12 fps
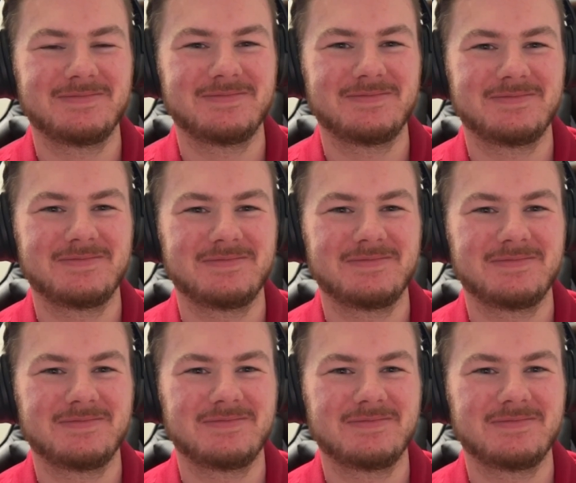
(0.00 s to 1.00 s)

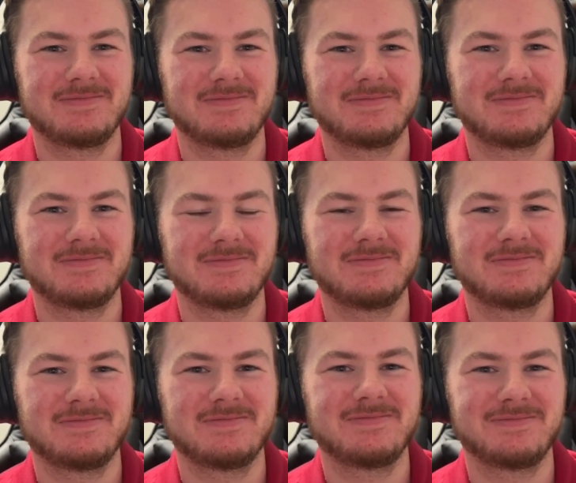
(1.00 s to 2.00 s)

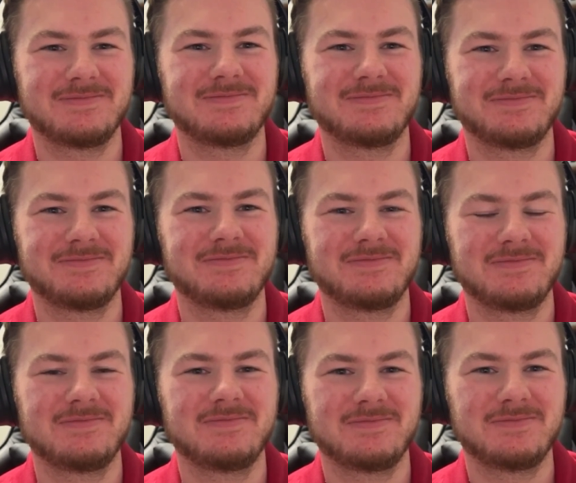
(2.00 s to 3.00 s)

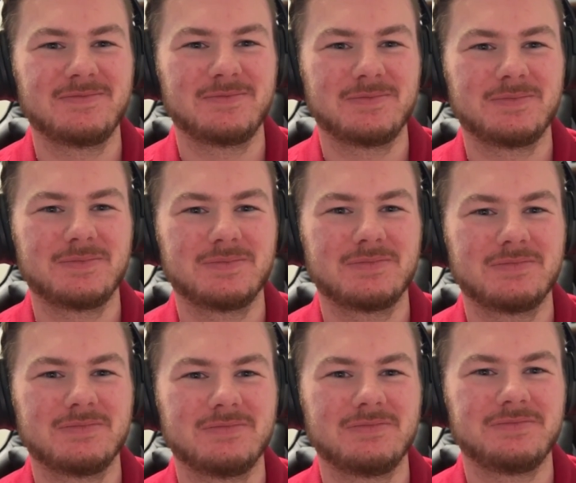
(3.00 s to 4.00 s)

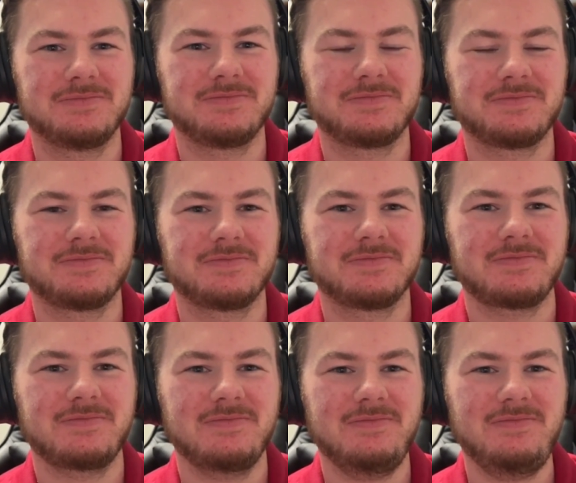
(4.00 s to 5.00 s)

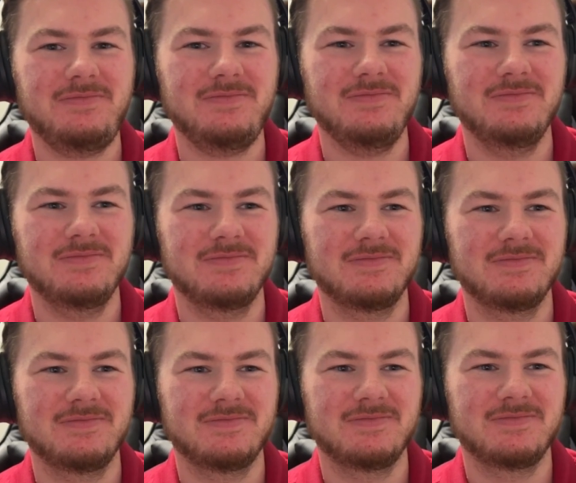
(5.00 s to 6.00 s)

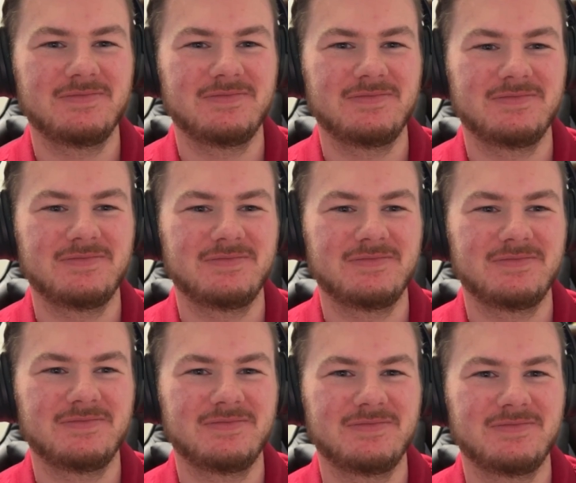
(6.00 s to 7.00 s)

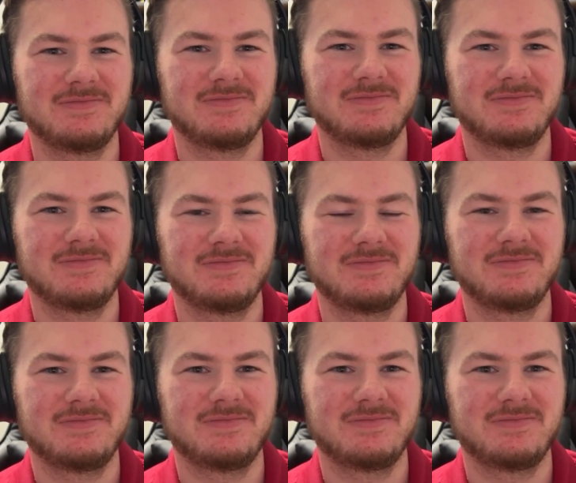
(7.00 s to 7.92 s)
No words are spoken by the person on screen.